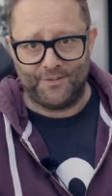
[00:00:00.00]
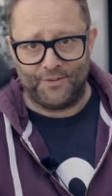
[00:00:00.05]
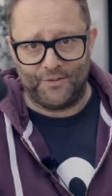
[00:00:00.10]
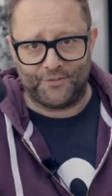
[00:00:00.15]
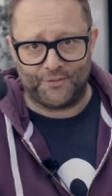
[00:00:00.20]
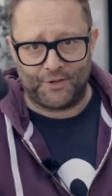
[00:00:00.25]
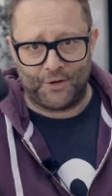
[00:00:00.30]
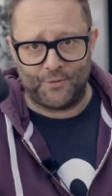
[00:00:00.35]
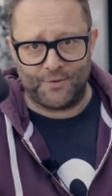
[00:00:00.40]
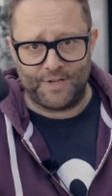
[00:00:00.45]
the
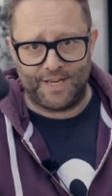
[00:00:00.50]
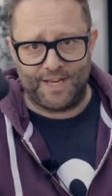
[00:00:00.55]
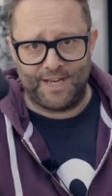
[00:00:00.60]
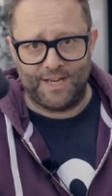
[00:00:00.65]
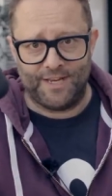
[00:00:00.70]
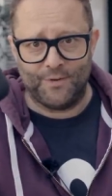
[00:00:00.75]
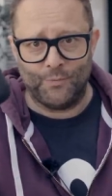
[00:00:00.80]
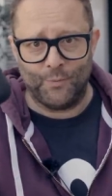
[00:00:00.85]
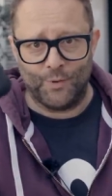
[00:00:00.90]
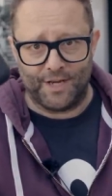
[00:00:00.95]

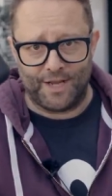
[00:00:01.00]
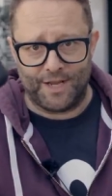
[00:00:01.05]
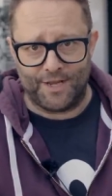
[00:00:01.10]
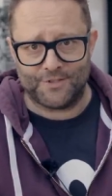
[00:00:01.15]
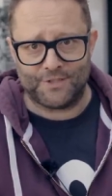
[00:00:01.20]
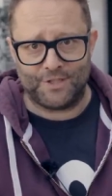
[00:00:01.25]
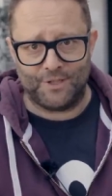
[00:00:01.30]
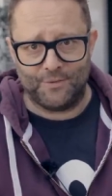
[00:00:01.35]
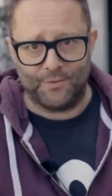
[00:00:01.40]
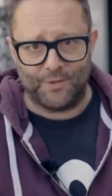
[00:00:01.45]
Sony will
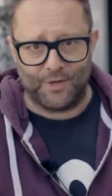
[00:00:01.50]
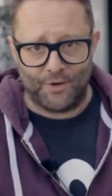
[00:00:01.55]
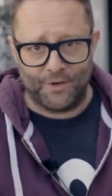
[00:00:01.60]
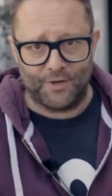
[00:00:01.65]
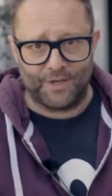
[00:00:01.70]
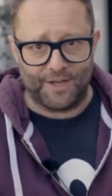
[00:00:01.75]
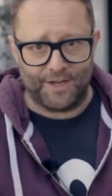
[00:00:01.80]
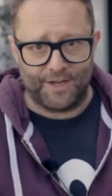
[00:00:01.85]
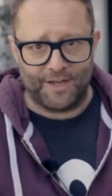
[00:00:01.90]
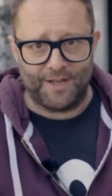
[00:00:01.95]
last you
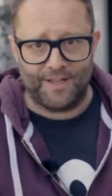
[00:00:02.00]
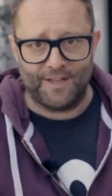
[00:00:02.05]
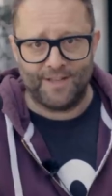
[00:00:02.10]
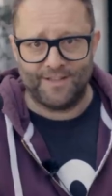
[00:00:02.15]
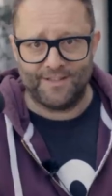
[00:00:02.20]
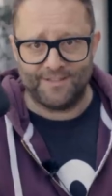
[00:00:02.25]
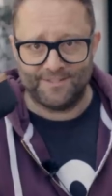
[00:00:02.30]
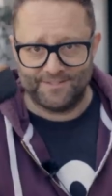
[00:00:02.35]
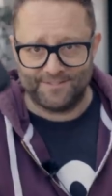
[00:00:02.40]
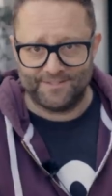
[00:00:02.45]
longer
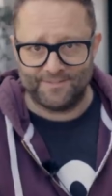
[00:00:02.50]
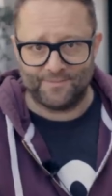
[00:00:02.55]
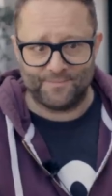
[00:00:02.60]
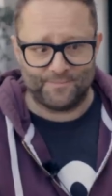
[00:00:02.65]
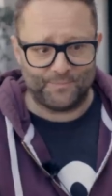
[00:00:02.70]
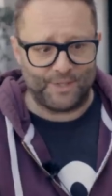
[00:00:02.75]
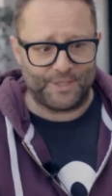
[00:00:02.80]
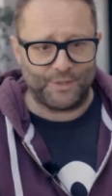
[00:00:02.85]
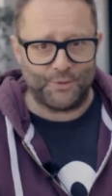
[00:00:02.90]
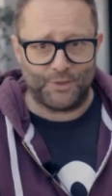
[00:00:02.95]

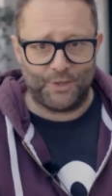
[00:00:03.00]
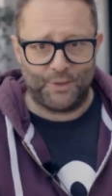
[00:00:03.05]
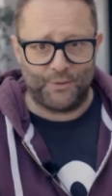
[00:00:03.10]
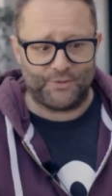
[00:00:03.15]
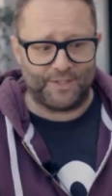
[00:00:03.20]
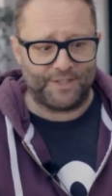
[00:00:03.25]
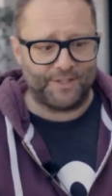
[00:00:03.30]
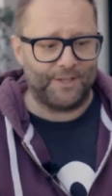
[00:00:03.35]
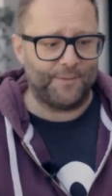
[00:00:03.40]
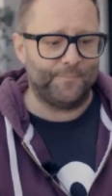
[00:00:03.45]
when you're
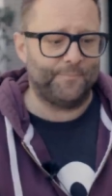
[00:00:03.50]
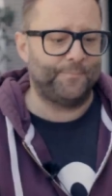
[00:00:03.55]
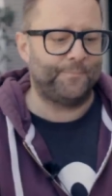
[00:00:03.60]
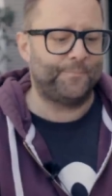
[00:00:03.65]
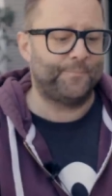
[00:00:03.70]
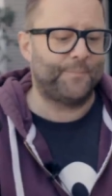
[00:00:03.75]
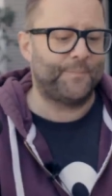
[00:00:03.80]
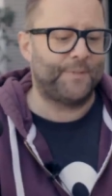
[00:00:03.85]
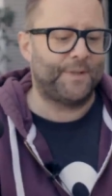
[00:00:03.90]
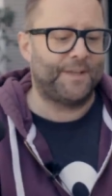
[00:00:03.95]
using them
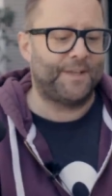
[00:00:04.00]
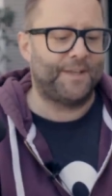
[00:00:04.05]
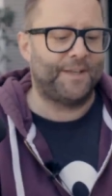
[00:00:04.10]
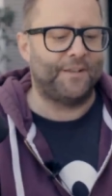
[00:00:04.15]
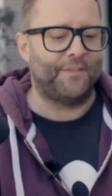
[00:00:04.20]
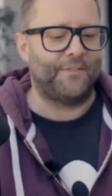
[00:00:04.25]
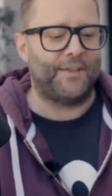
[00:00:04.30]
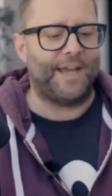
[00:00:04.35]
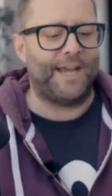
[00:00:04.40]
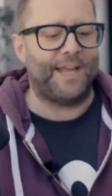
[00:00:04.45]

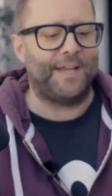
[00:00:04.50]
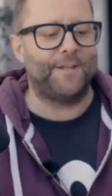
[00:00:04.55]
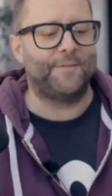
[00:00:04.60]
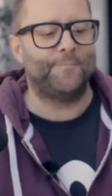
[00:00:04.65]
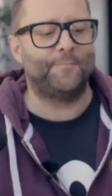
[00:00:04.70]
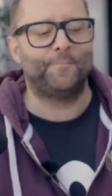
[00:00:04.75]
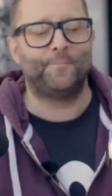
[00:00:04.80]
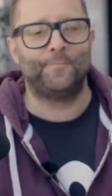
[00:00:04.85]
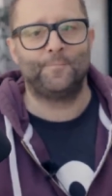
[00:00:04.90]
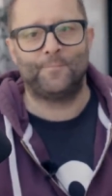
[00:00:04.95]

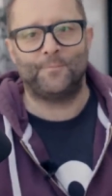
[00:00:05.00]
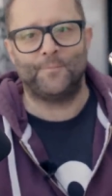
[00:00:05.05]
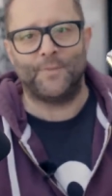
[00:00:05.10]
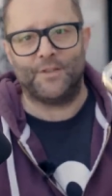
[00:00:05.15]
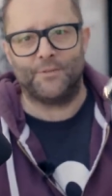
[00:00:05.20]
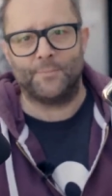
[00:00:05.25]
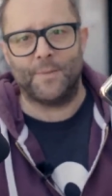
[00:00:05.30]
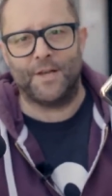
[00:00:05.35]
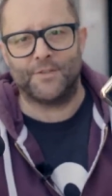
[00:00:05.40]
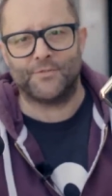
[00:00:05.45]
than
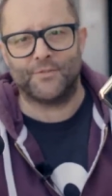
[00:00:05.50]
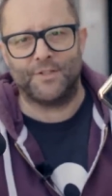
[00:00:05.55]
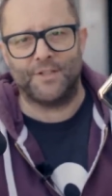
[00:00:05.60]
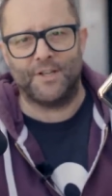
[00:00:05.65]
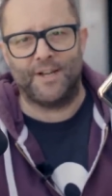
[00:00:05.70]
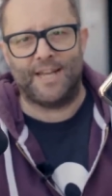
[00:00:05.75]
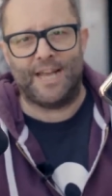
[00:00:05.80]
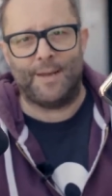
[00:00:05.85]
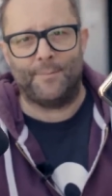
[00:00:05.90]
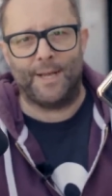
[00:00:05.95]
these Master and
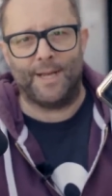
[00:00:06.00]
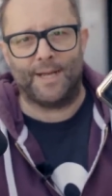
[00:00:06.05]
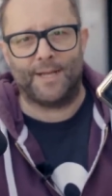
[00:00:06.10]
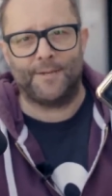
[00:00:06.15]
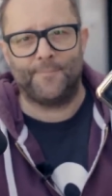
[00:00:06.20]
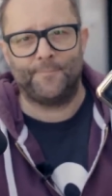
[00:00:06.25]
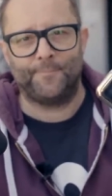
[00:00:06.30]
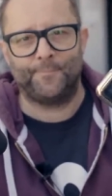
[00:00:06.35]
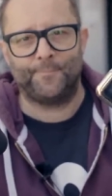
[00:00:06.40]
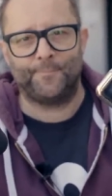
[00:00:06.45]

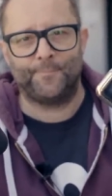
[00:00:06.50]
Dynamic.